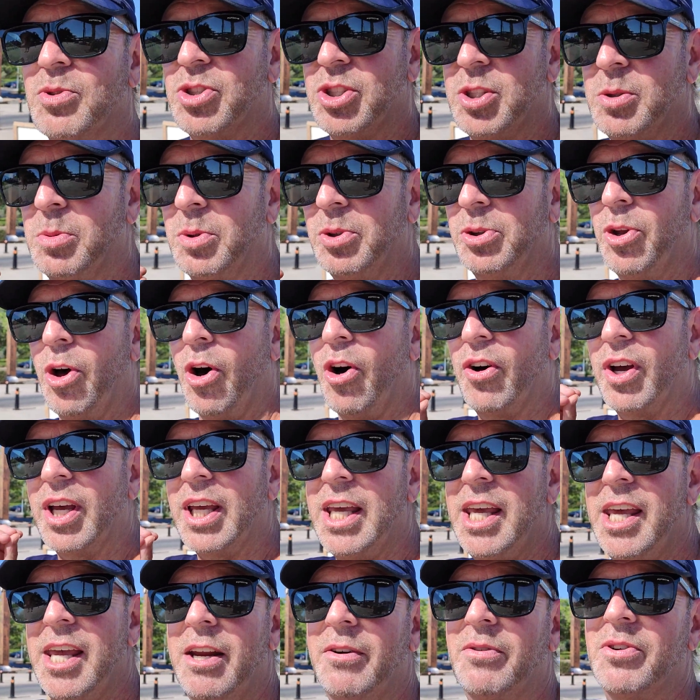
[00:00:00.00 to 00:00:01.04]
so you will not
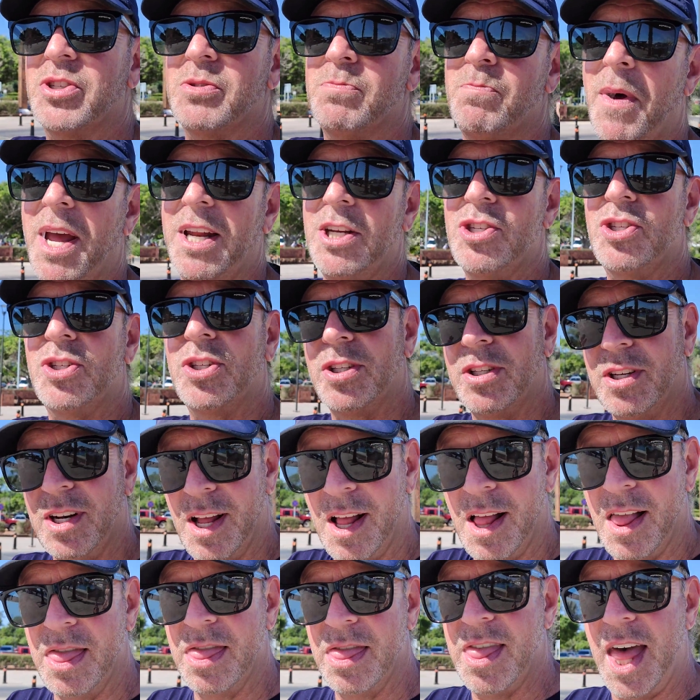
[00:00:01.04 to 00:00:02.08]
hear us mention
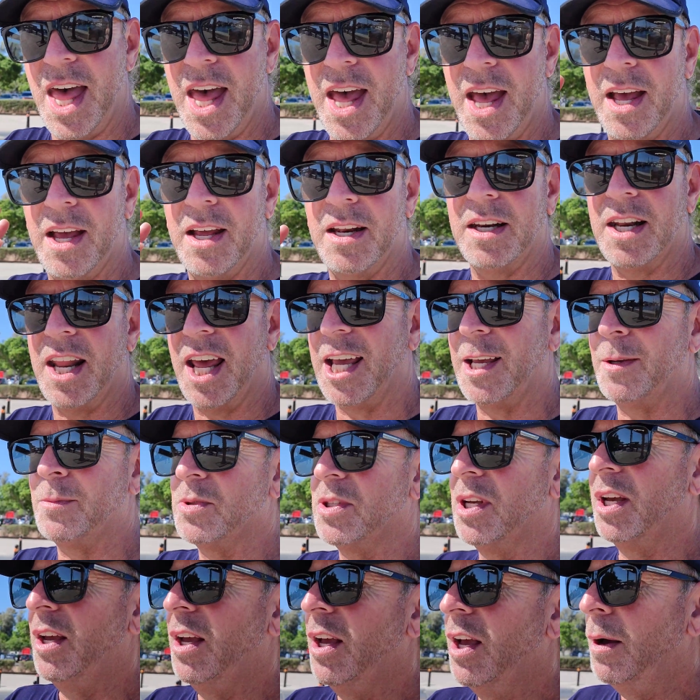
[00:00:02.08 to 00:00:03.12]
their names.
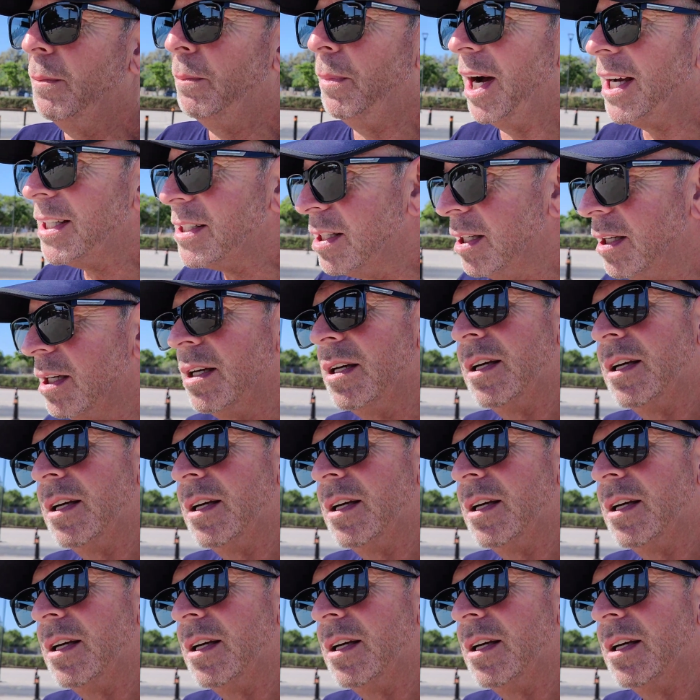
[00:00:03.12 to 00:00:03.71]
But